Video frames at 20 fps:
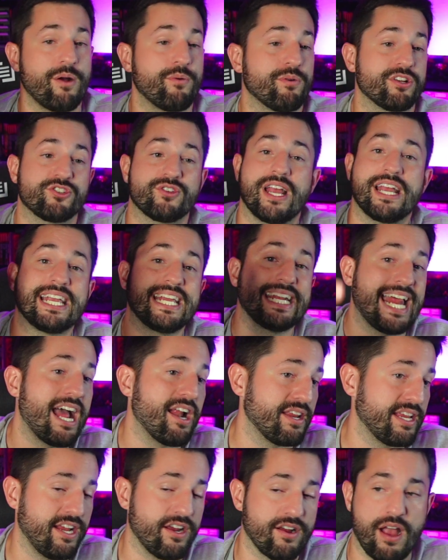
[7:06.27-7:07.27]
I want to try and get
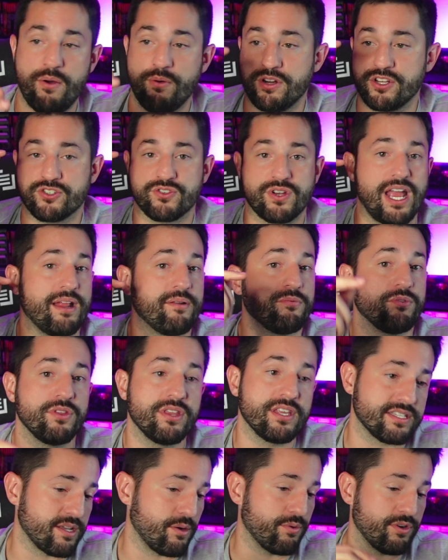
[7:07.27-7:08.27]
out of here. I want to try and do this.